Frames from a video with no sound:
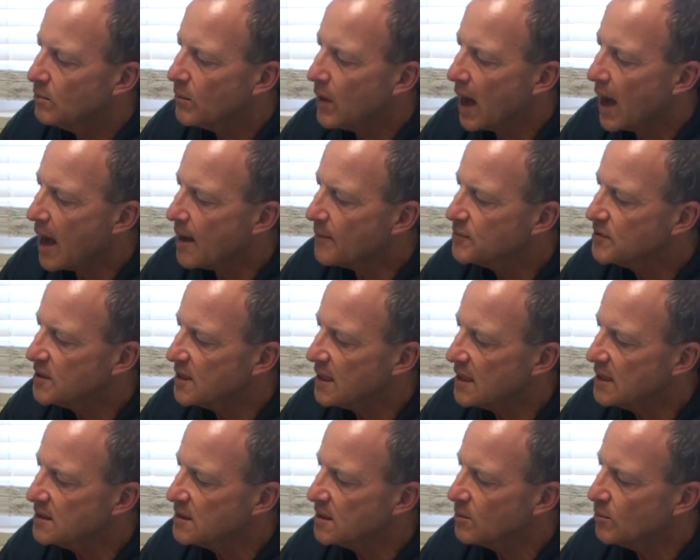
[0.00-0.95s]

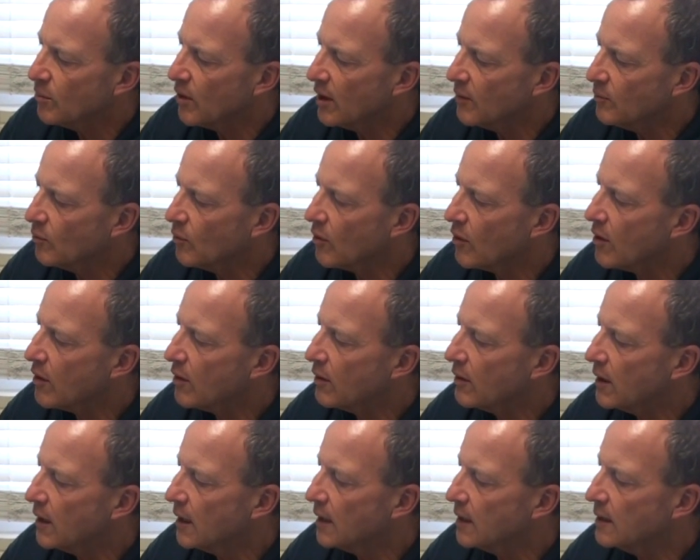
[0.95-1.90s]
biopsies and blood
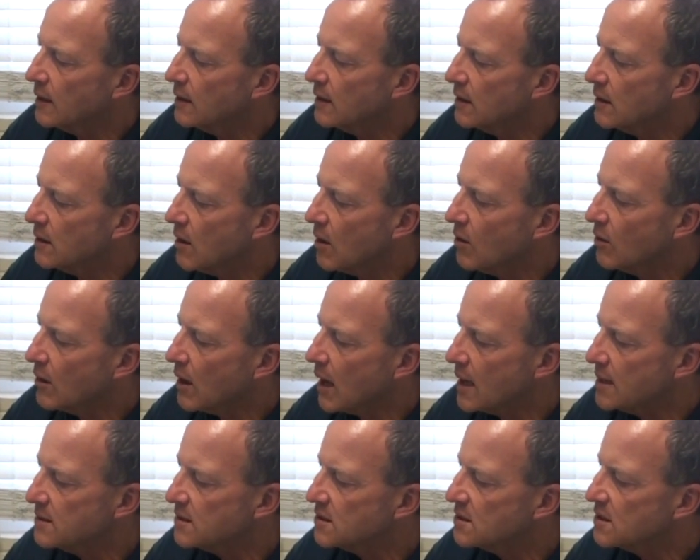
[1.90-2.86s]
work and all
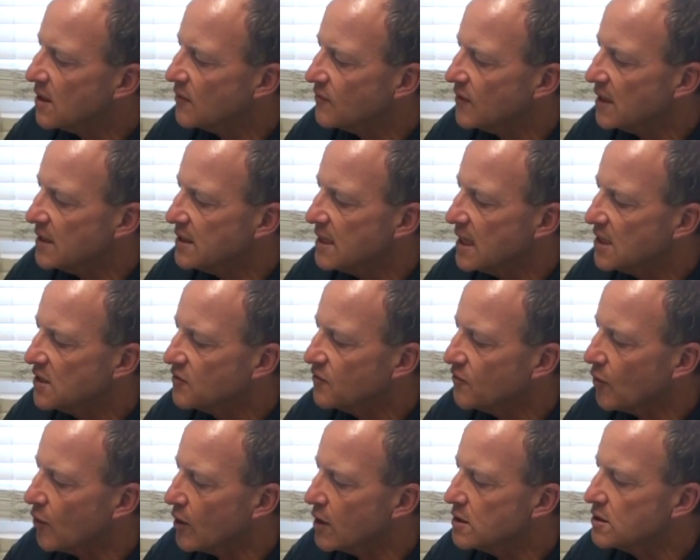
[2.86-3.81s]
kinds of stuff they
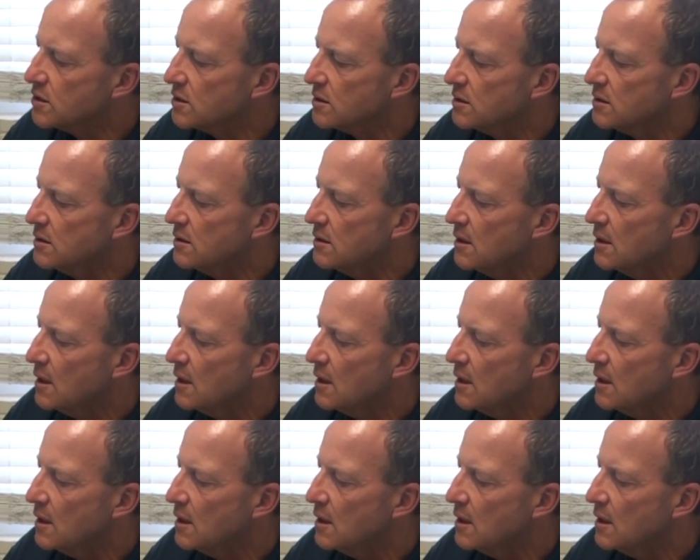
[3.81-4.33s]
test for us.